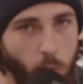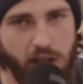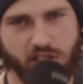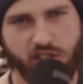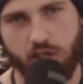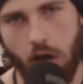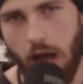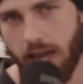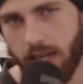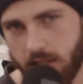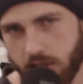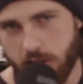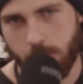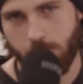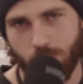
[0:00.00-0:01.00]
where
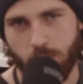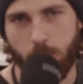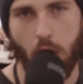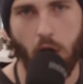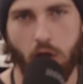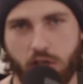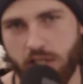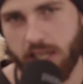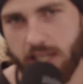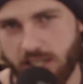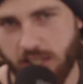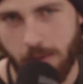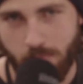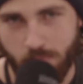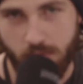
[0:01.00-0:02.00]
science,
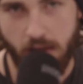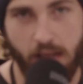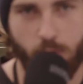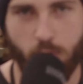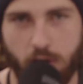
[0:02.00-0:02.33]
politics, and